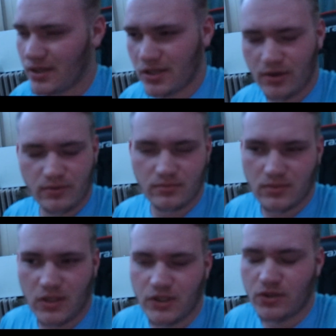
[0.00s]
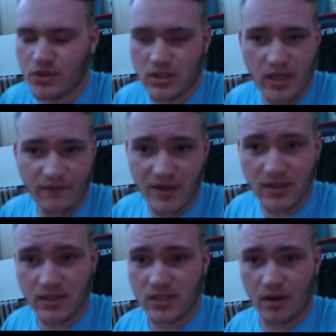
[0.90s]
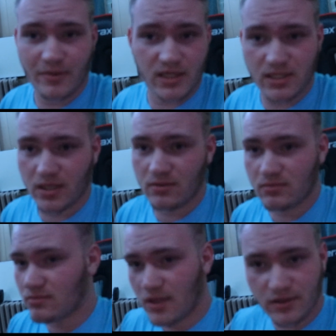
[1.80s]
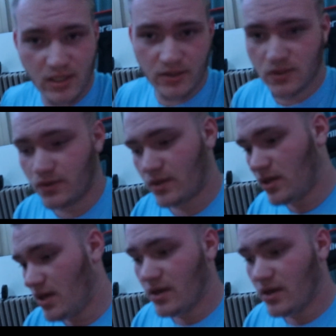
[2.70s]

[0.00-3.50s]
You know, you just have to hit the sub. That's it. Nothing else to it.